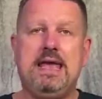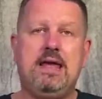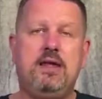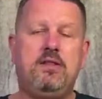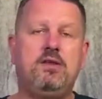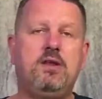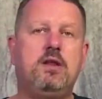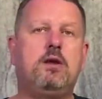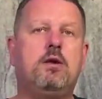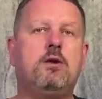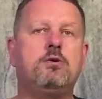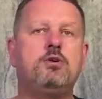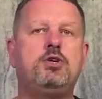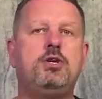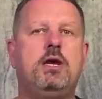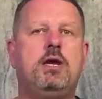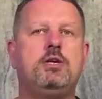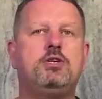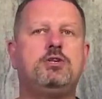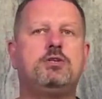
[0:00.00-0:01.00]
In the
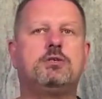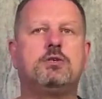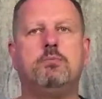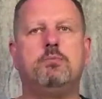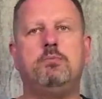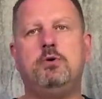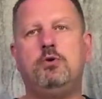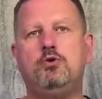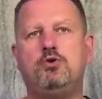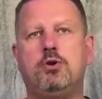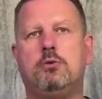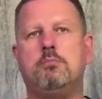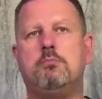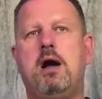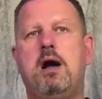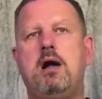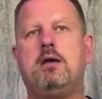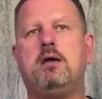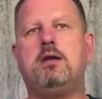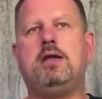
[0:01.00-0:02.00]
negotiations on mutual
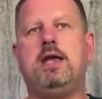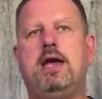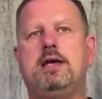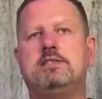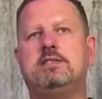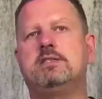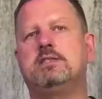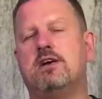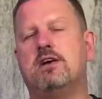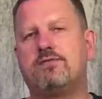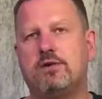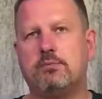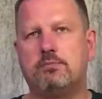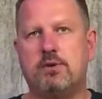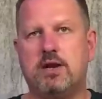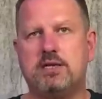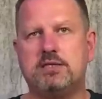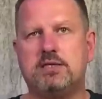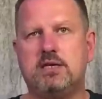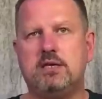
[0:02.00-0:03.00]
market access after
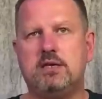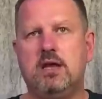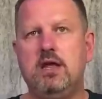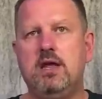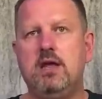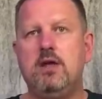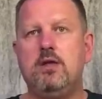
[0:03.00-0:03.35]
Brexit,